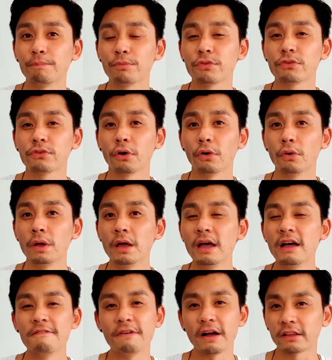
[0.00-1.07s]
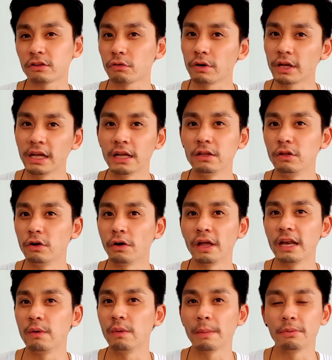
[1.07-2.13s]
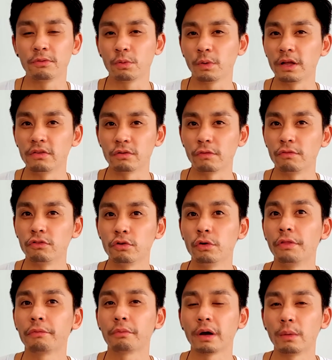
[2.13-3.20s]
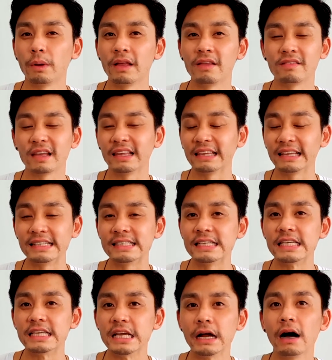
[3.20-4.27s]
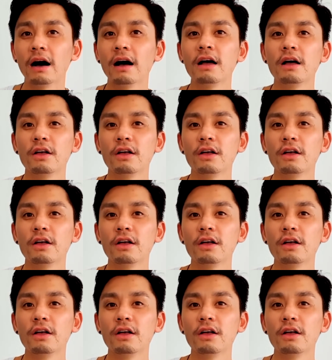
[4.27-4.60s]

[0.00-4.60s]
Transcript: So factoring in, anywhere between sort of 2 to 3 weeks, at least a year,